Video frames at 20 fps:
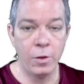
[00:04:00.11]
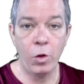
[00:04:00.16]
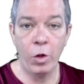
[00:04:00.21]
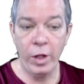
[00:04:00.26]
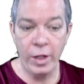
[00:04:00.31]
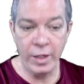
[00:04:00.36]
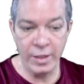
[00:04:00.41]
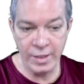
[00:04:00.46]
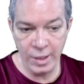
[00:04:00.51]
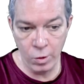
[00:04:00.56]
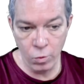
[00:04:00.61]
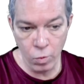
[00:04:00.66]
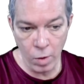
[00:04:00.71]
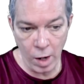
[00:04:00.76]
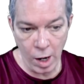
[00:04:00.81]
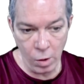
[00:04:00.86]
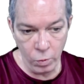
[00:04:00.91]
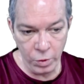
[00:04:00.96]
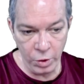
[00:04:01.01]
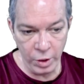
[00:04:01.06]
you can see
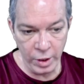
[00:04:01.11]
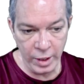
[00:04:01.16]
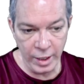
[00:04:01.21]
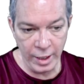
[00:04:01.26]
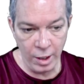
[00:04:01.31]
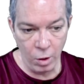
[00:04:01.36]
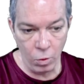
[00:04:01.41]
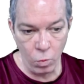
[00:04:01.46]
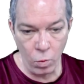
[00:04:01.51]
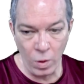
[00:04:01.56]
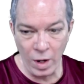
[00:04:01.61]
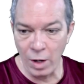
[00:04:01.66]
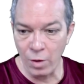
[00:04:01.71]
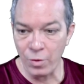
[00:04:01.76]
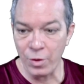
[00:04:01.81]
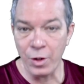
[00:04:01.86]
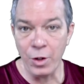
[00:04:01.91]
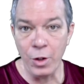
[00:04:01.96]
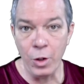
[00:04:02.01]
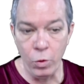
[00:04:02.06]
right when you get
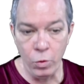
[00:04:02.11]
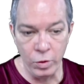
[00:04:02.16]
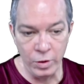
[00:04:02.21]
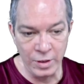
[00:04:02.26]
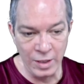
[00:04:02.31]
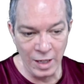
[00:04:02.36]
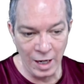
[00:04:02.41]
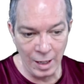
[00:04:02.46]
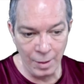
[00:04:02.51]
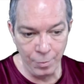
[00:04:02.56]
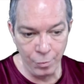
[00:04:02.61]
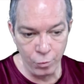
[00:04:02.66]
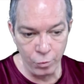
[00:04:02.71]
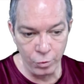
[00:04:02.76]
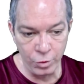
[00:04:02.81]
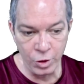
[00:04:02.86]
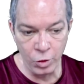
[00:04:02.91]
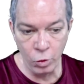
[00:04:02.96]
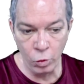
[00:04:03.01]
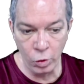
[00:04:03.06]
around noontime through
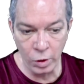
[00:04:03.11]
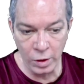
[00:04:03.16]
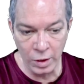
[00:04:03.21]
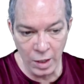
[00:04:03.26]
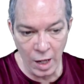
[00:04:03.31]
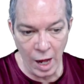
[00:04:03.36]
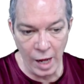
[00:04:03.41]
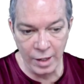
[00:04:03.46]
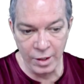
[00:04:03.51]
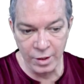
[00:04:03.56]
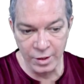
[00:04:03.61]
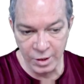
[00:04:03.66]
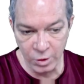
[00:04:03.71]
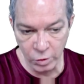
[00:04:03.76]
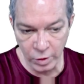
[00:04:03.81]
2 o'clock, you still